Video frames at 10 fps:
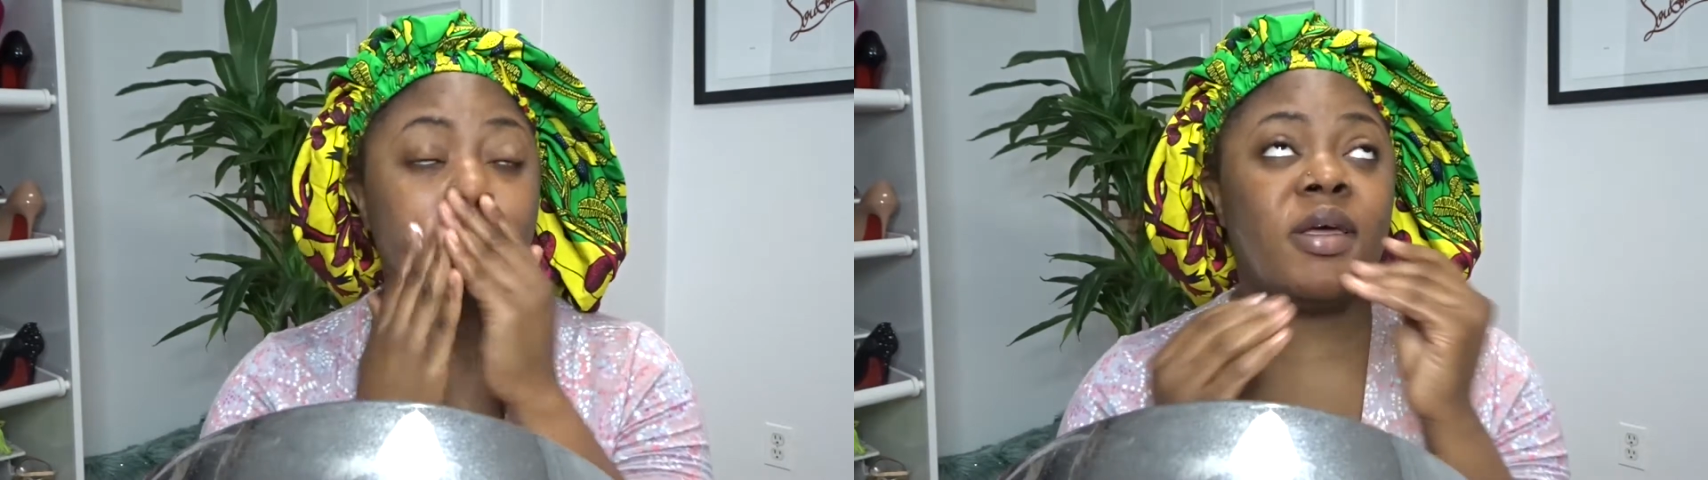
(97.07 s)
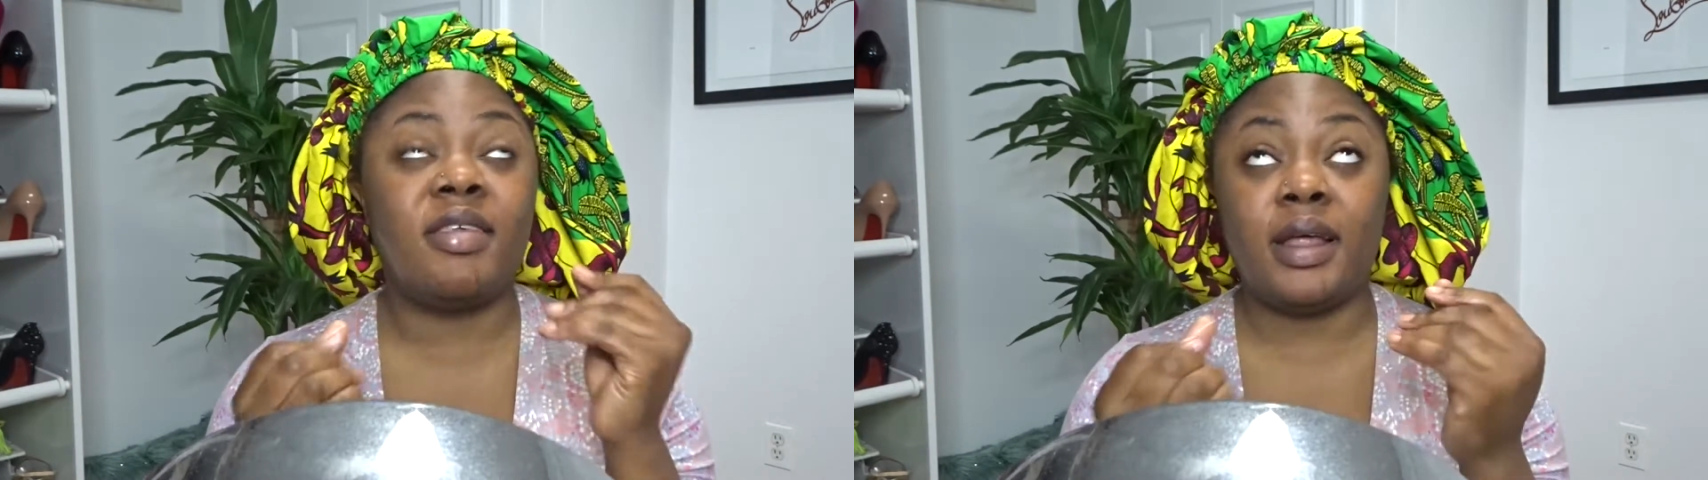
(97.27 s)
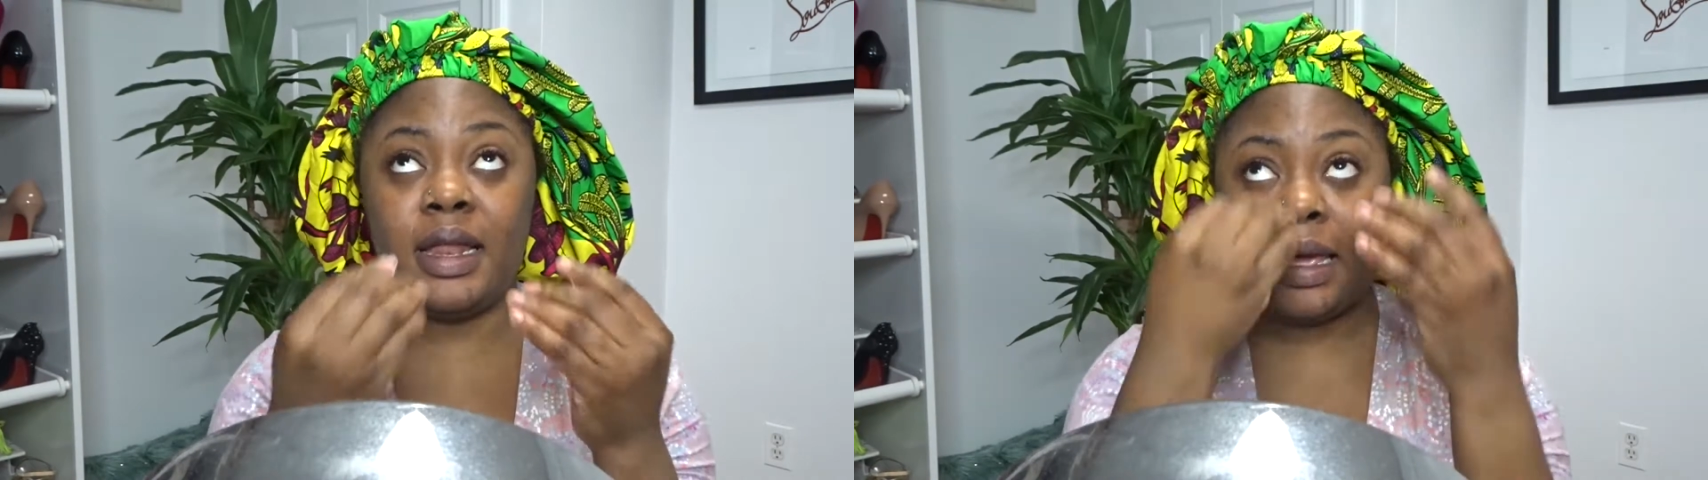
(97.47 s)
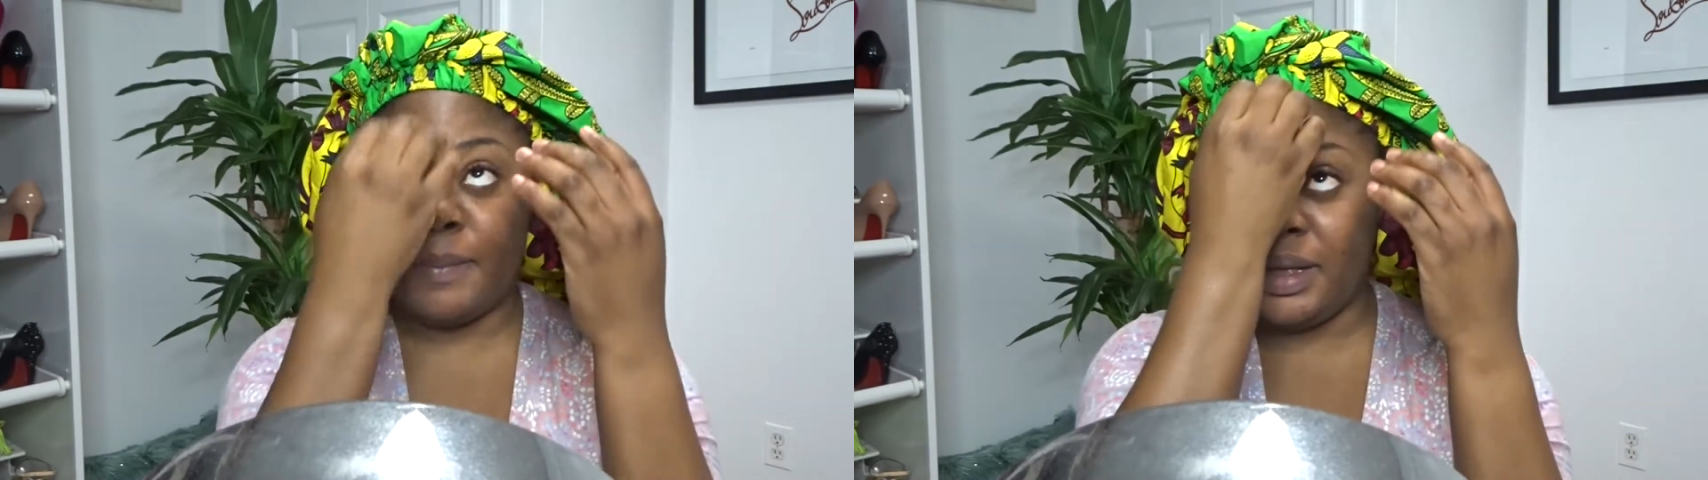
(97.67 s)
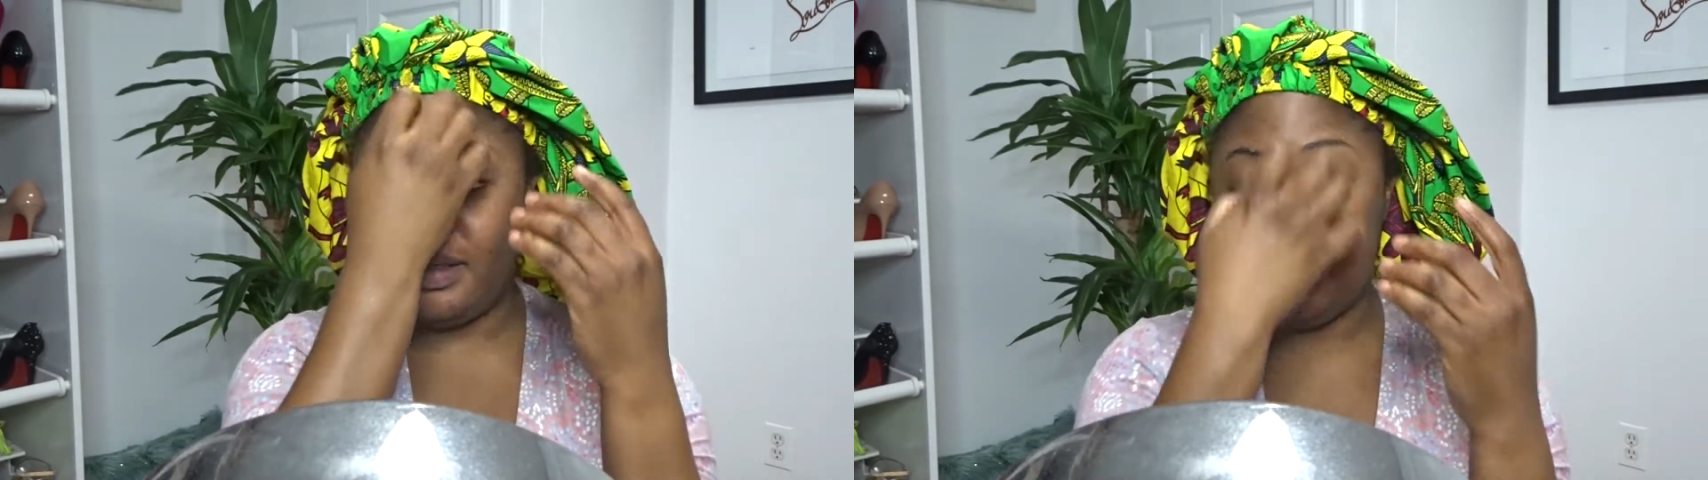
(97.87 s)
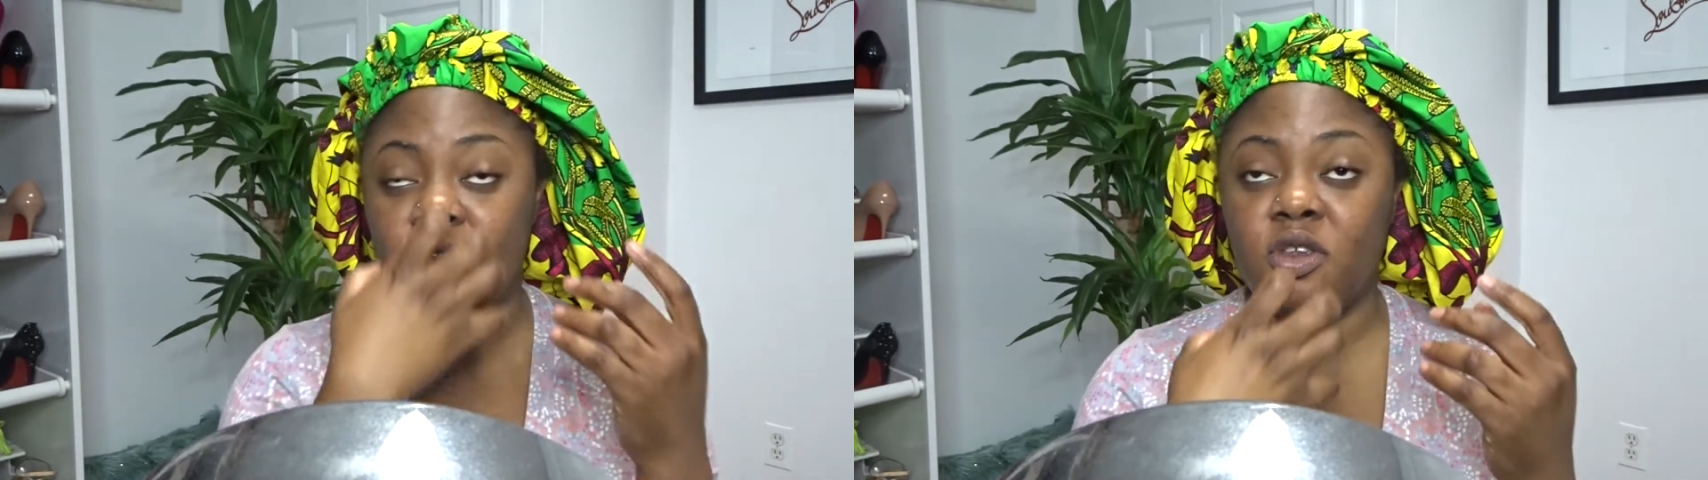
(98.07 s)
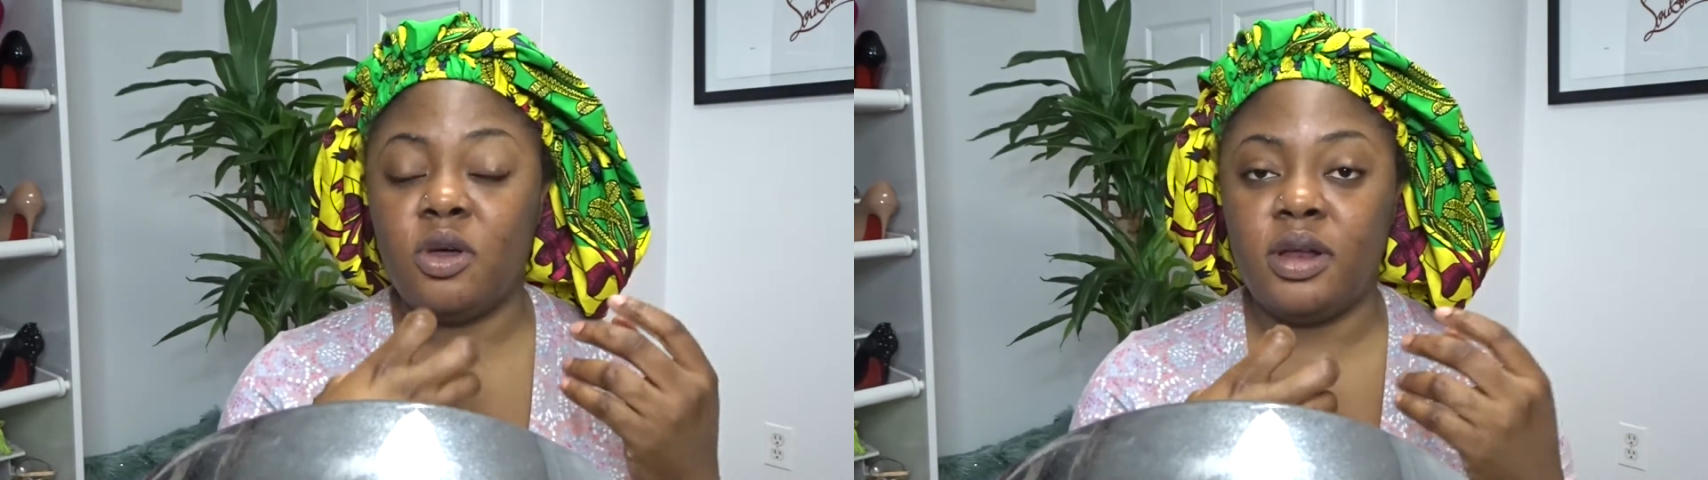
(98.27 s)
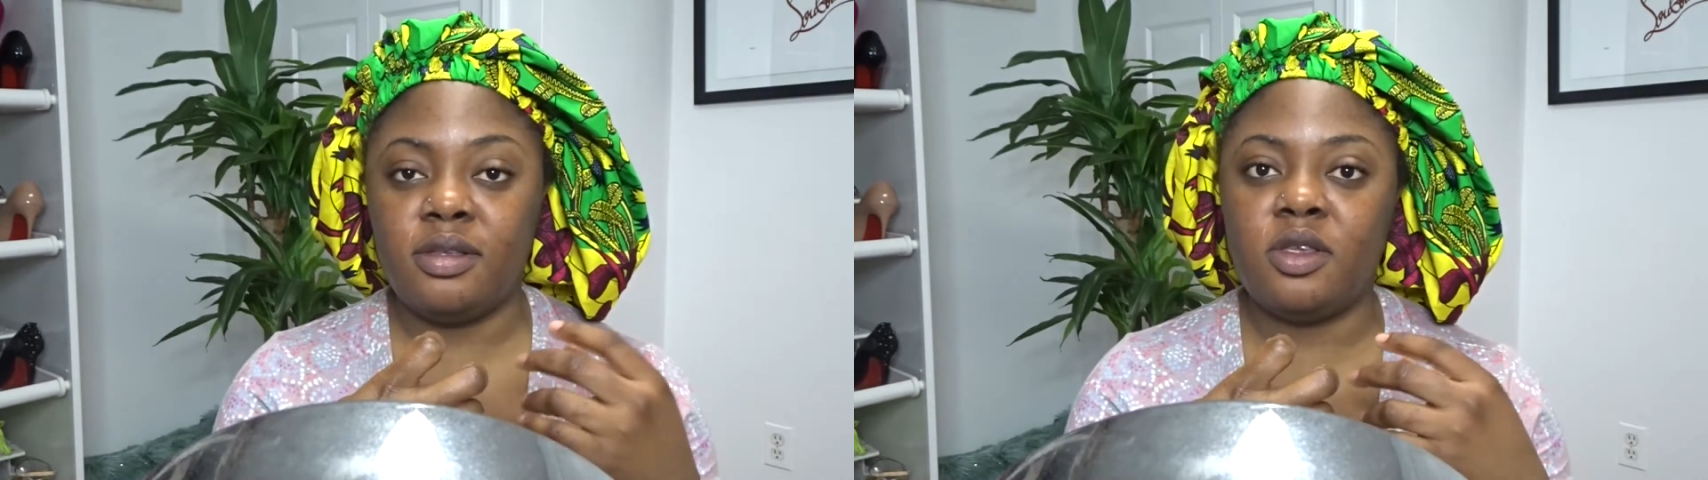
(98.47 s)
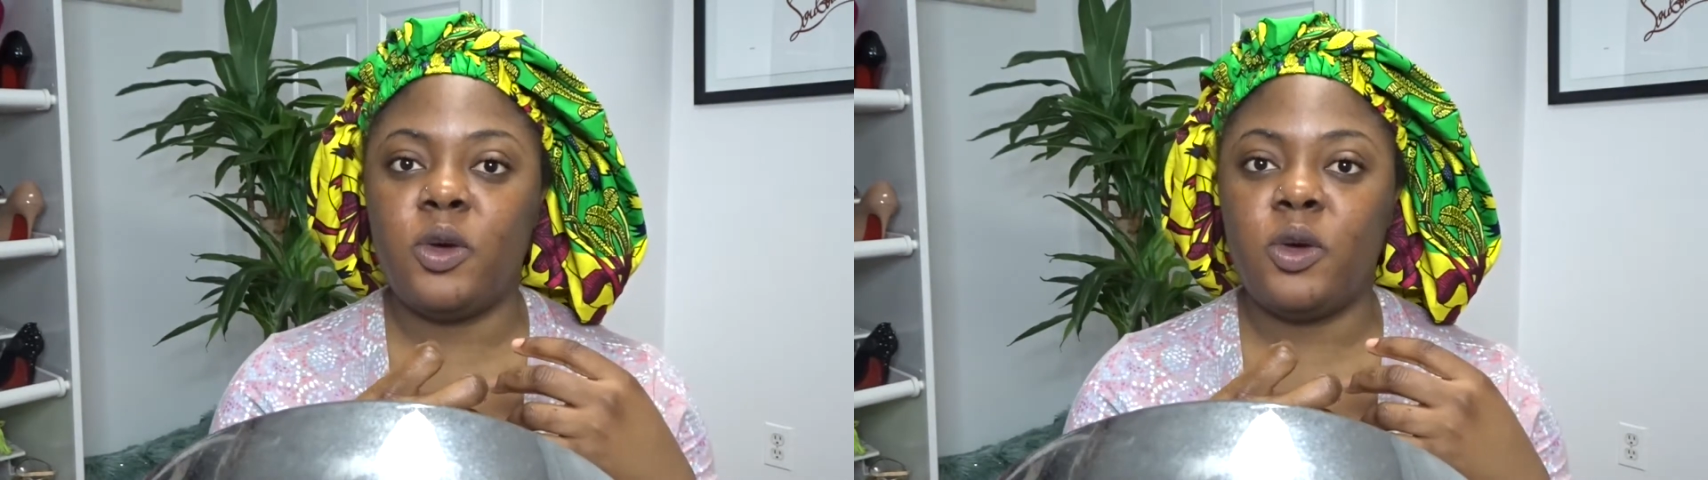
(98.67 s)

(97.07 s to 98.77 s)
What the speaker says: Basically, like my T-zone is